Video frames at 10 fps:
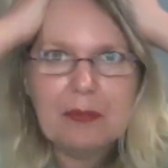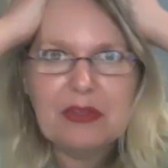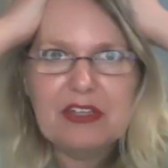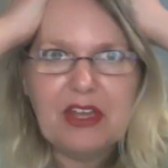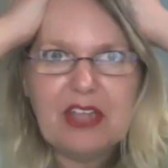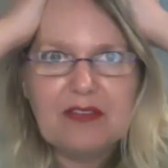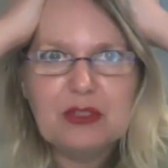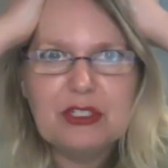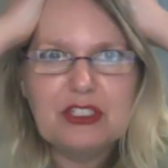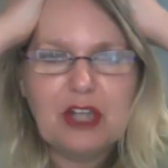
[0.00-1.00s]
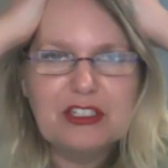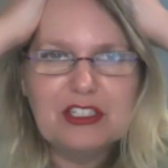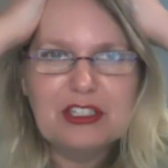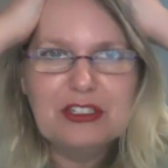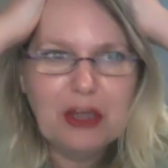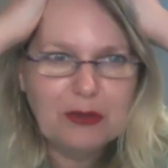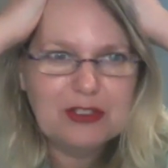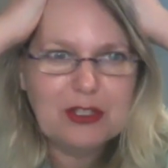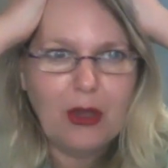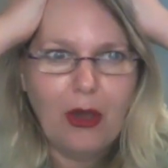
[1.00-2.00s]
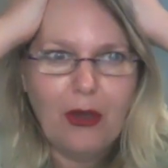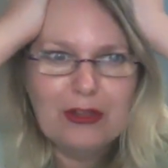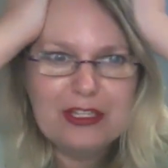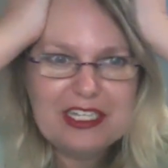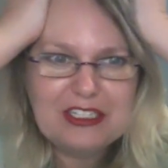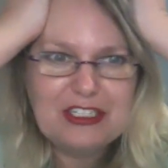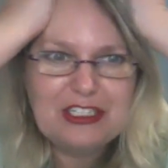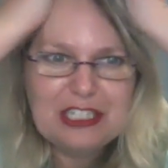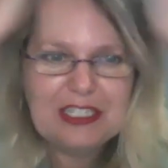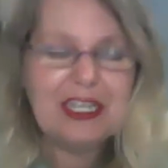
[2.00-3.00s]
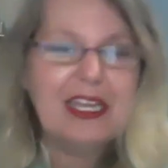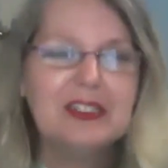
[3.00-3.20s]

believe I left you in charge of the notes. Holy shit.